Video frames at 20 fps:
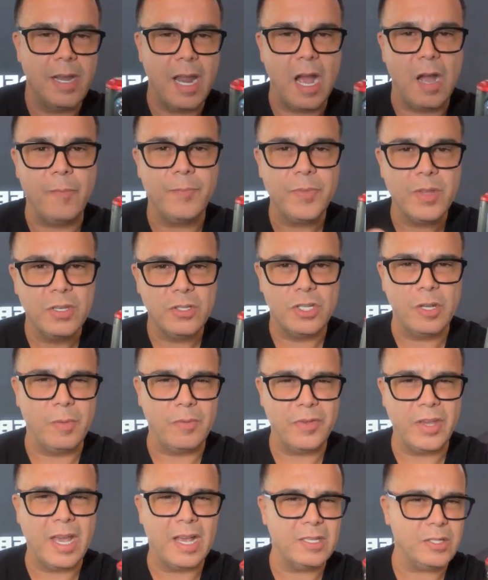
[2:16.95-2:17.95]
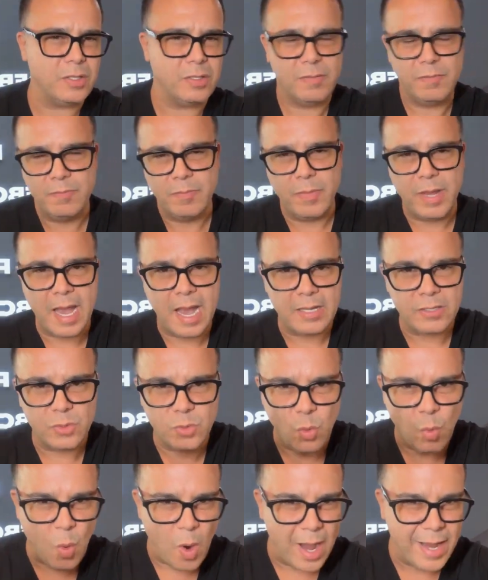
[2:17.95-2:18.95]
Now, some of you guys may
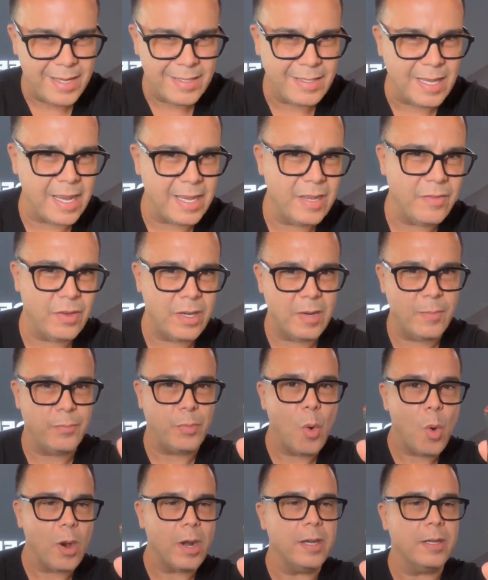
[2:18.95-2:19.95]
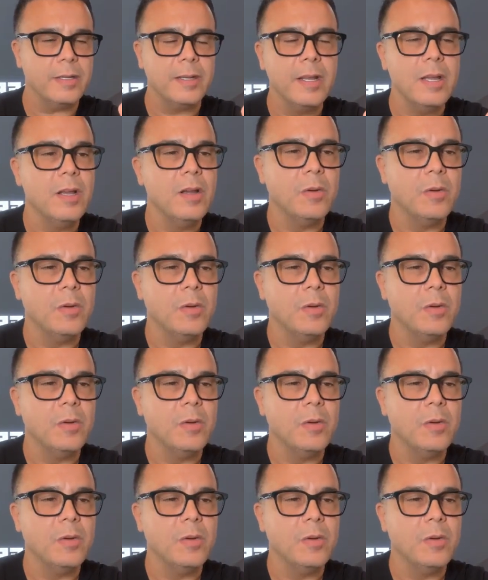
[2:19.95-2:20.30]
ask, why is that even important?